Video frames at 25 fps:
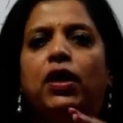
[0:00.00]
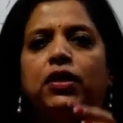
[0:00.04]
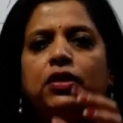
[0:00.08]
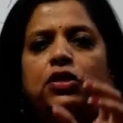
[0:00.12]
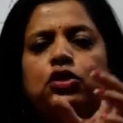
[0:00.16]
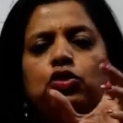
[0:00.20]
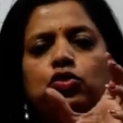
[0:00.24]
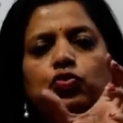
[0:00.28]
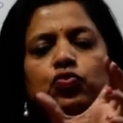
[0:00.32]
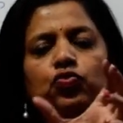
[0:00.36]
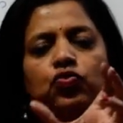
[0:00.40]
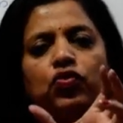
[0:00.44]

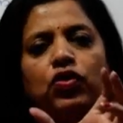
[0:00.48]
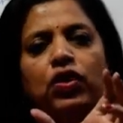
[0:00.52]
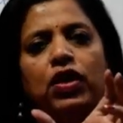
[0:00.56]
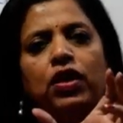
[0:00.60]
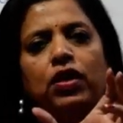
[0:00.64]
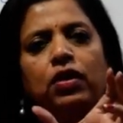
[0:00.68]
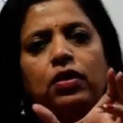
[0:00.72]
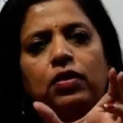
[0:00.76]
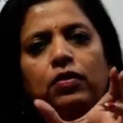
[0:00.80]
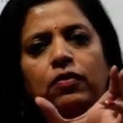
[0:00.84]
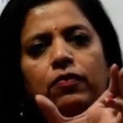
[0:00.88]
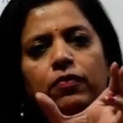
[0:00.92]
This
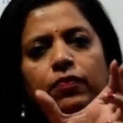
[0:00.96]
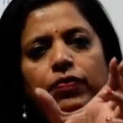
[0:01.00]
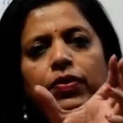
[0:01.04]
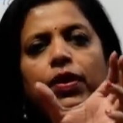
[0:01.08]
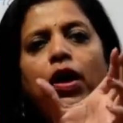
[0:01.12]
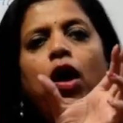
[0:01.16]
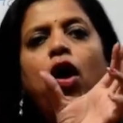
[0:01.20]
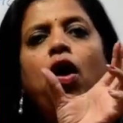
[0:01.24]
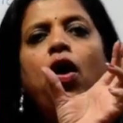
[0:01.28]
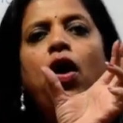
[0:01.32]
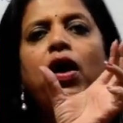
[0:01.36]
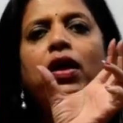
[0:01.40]
word
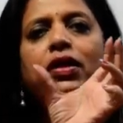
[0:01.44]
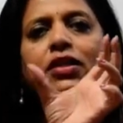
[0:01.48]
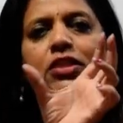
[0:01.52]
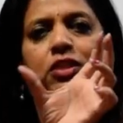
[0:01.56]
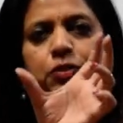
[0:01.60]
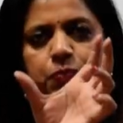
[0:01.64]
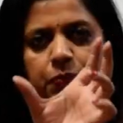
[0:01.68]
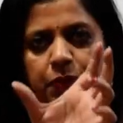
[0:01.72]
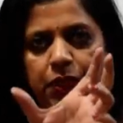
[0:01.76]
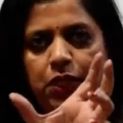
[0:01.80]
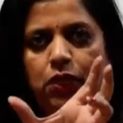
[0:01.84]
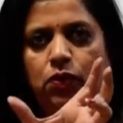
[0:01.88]
or this
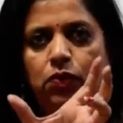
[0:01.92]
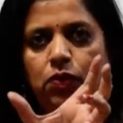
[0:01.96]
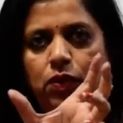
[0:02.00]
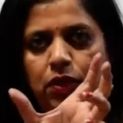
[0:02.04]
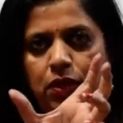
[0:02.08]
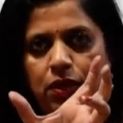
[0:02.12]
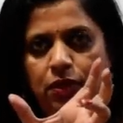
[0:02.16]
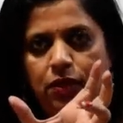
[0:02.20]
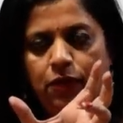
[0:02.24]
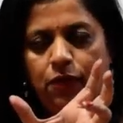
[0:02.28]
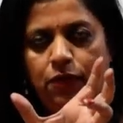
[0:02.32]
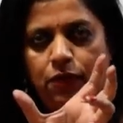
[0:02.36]

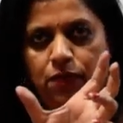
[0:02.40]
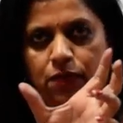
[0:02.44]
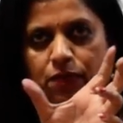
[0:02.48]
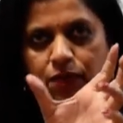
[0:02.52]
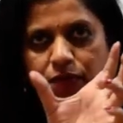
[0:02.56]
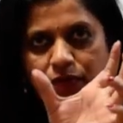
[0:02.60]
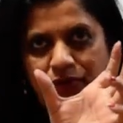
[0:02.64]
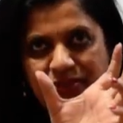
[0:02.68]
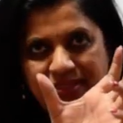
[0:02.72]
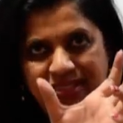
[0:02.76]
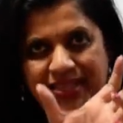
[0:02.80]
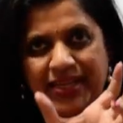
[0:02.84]
particular
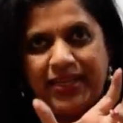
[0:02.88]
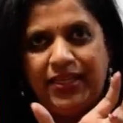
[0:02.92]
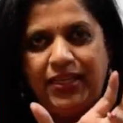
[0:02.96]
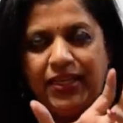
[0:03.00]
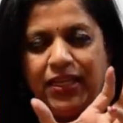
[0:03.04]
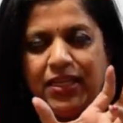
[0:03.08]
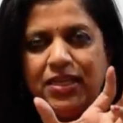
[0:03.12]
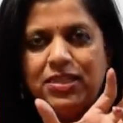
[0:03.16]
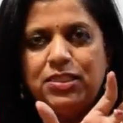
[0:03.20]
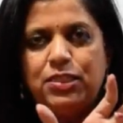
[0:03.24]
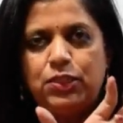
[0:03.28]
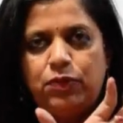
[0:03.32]

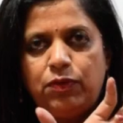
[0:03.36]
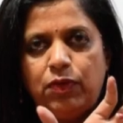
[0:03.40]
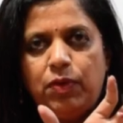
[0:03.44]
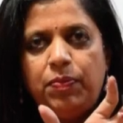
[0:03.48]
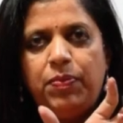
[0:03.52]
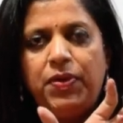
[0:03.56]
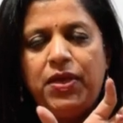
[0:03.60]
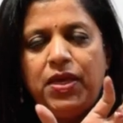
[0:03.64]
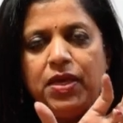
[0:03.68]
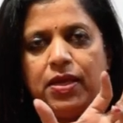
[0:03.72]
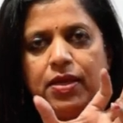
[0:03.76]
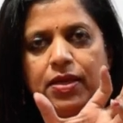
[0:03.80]
sentence you will
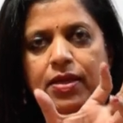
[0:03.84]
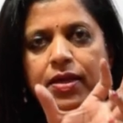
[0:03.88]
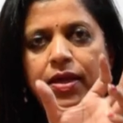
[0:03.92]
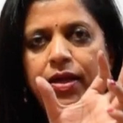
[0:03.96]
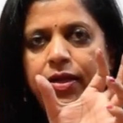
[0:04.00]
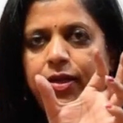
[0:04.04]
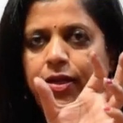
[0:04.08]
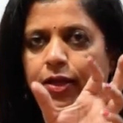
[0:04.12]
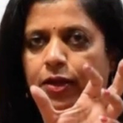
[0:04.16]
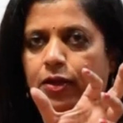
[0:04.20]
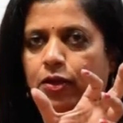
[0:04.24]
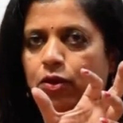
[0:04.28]
be
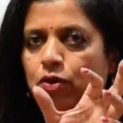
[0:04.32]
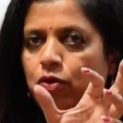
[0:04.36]
getting